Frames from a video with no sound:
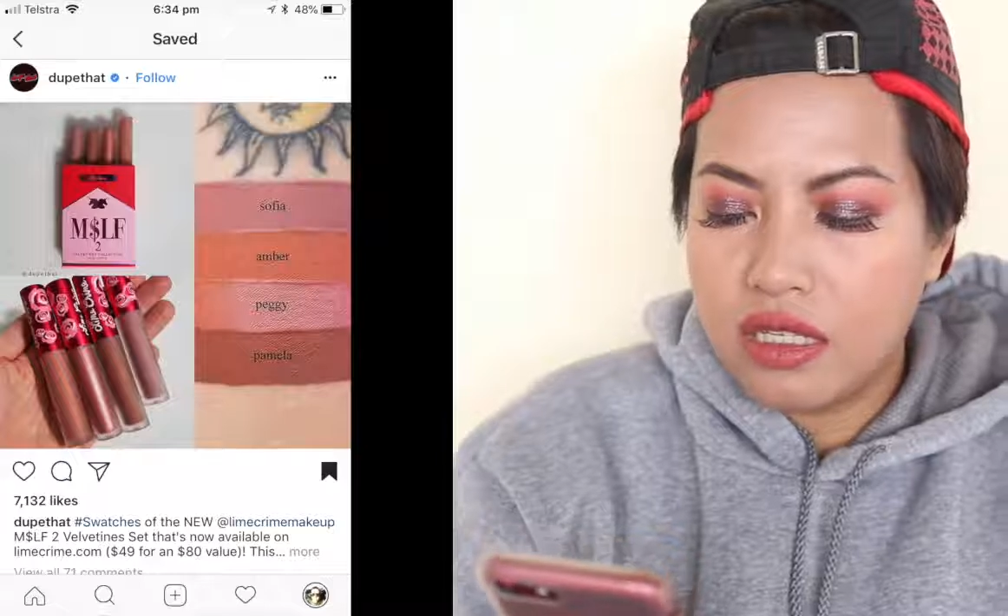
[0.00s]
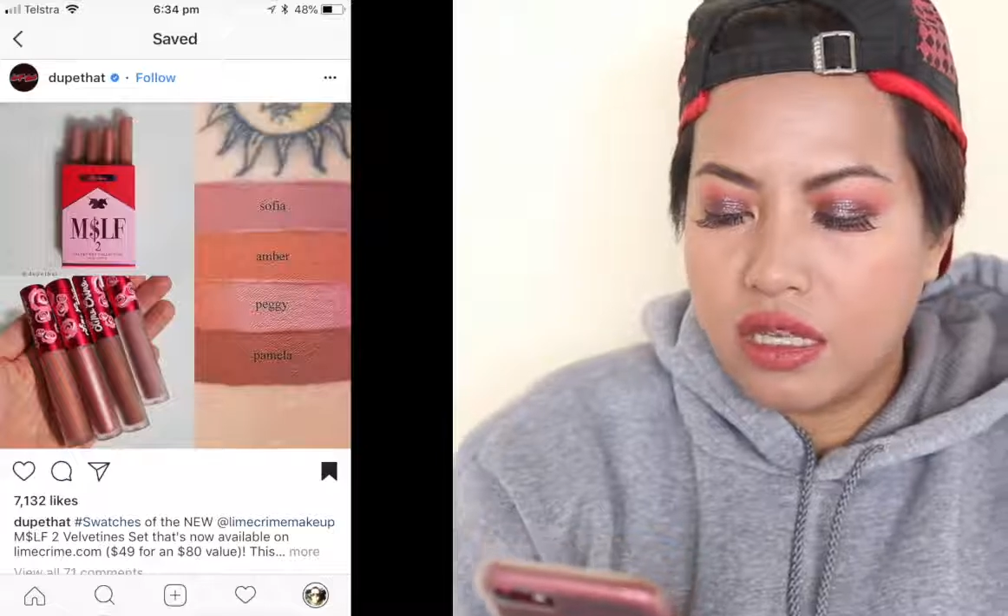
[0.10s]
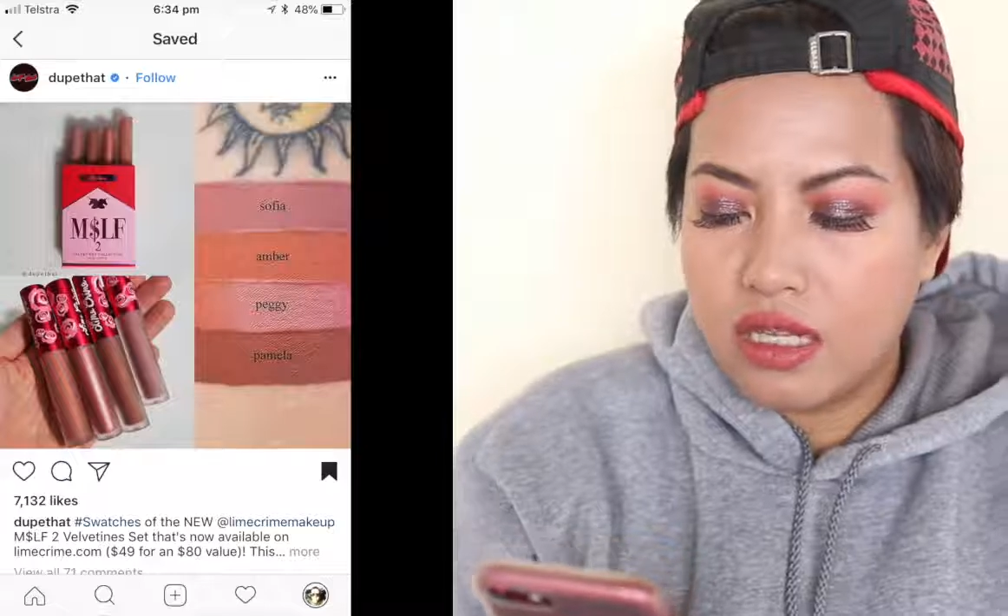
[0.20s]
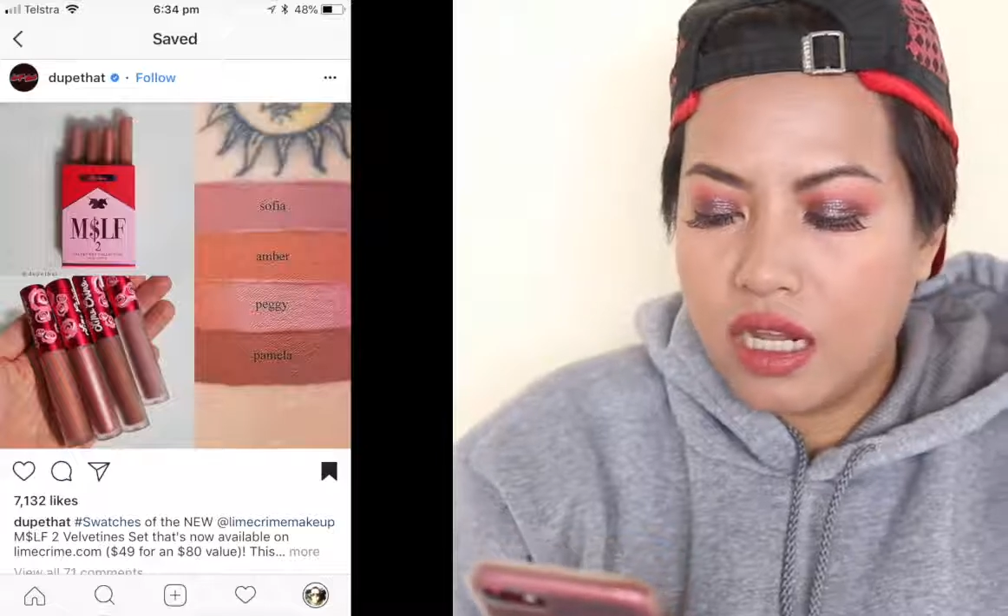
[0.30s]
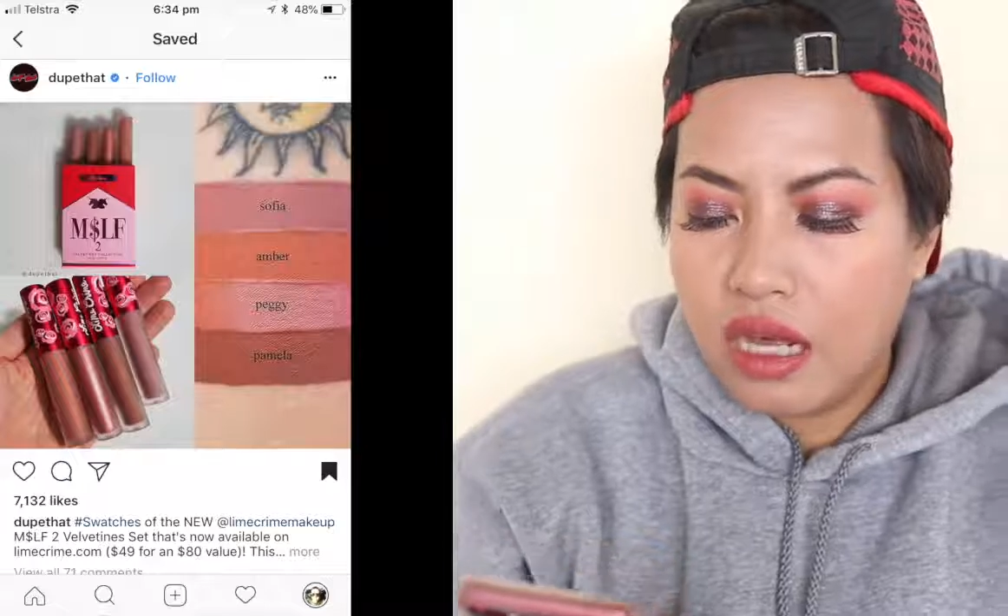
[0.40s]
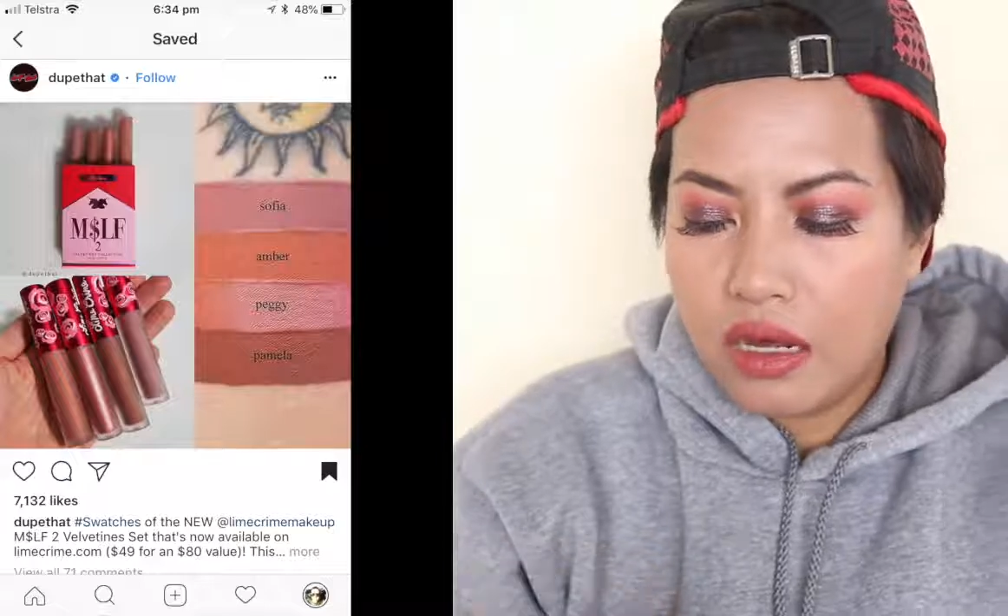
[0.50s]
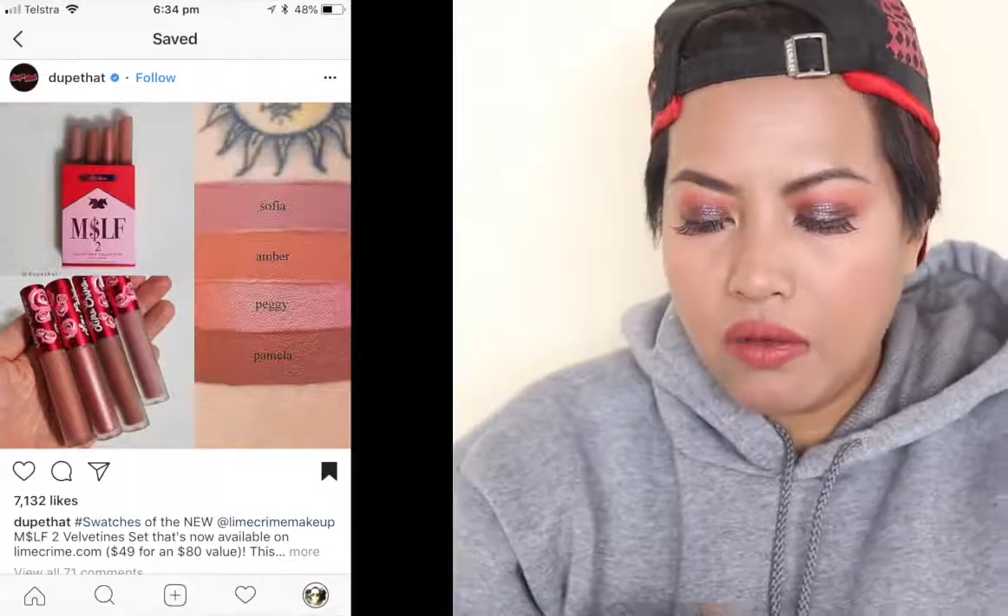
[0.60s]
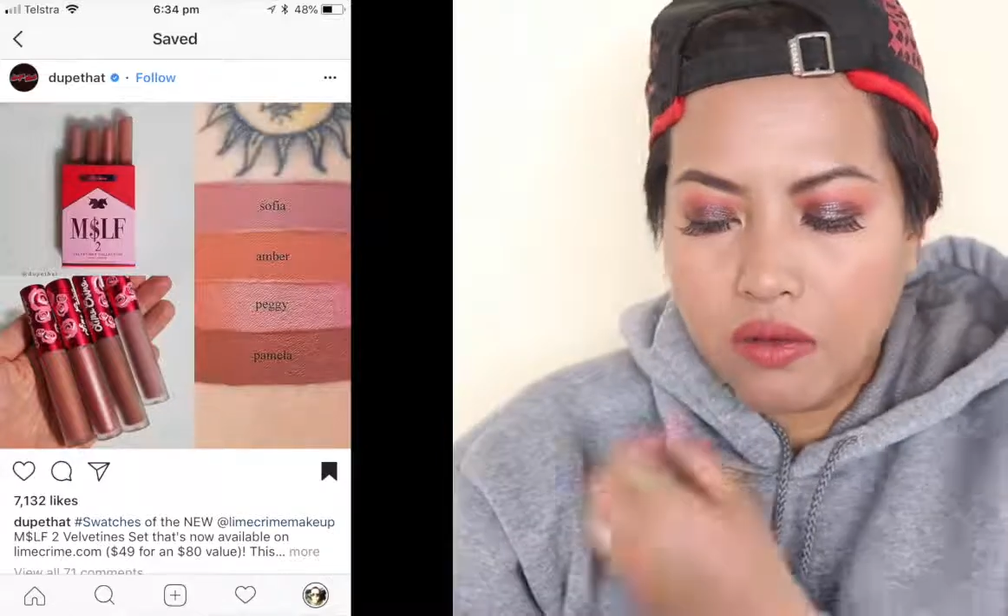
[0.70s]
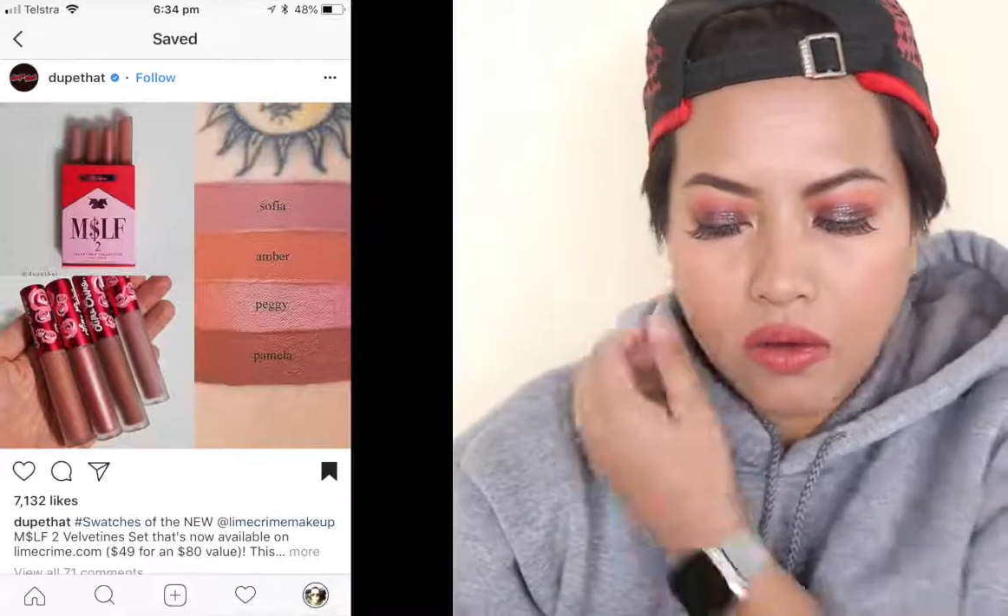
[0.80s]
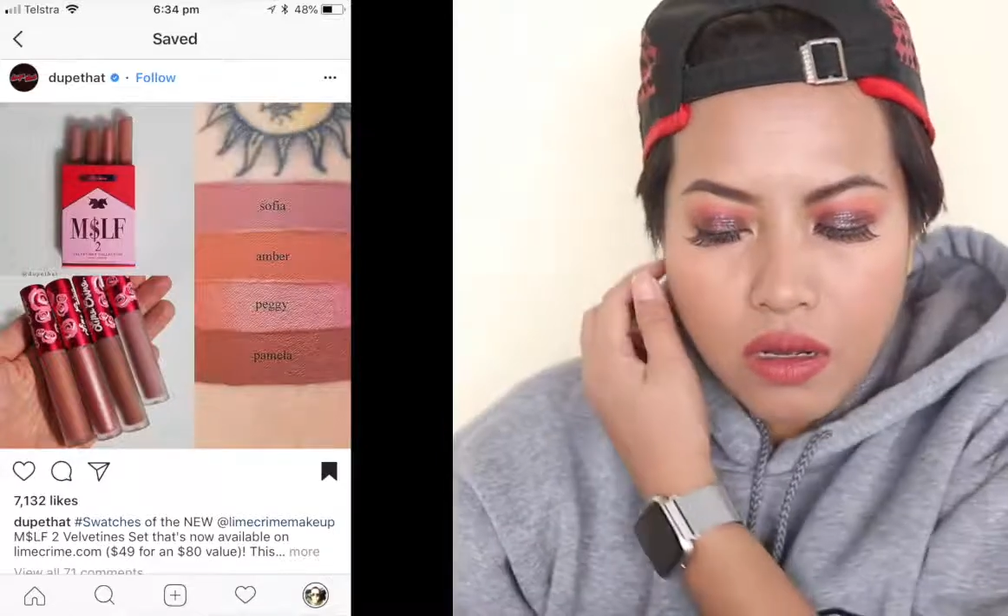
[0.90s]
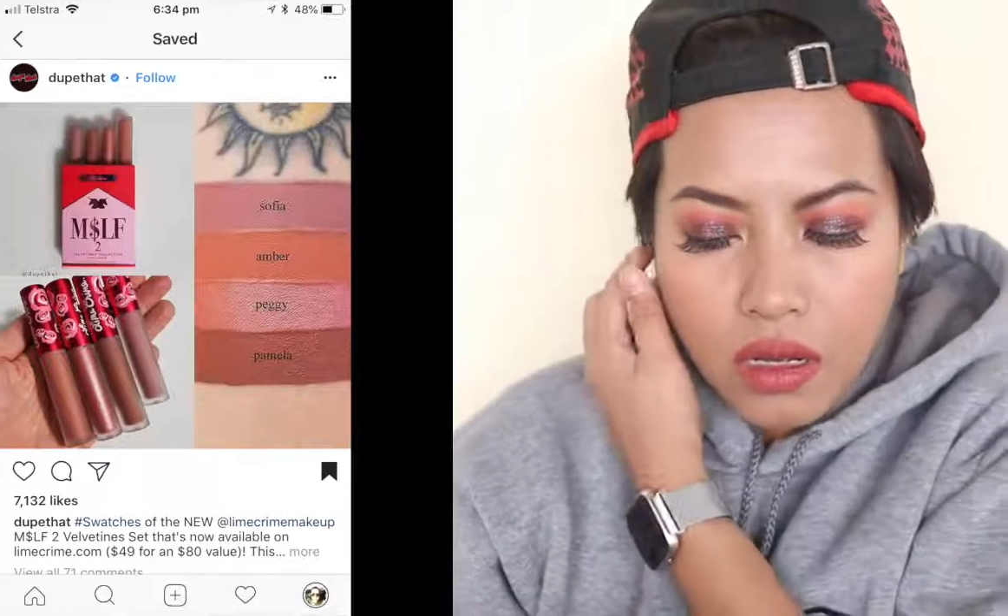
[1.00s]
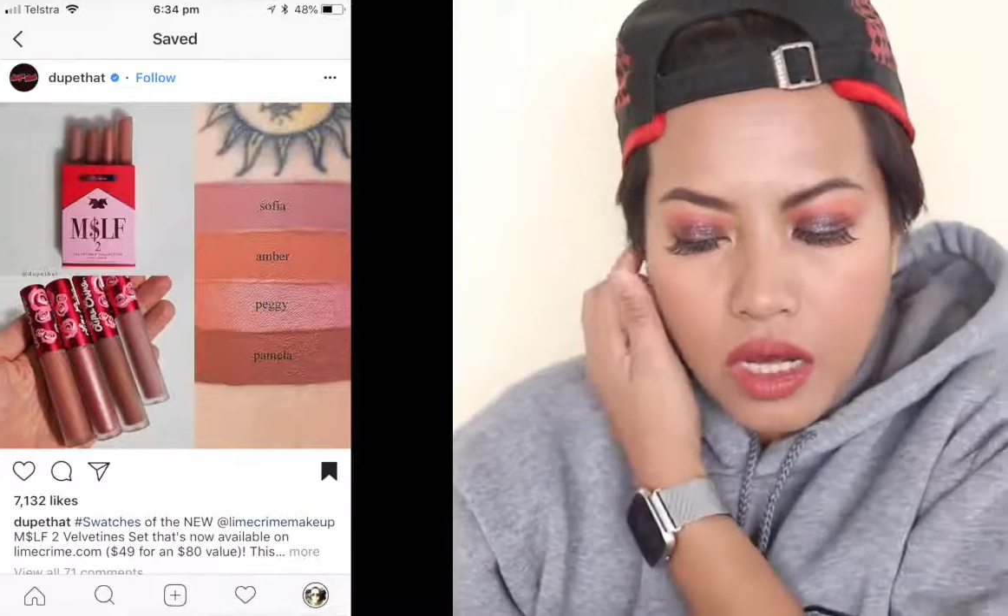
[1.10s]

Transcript: that now,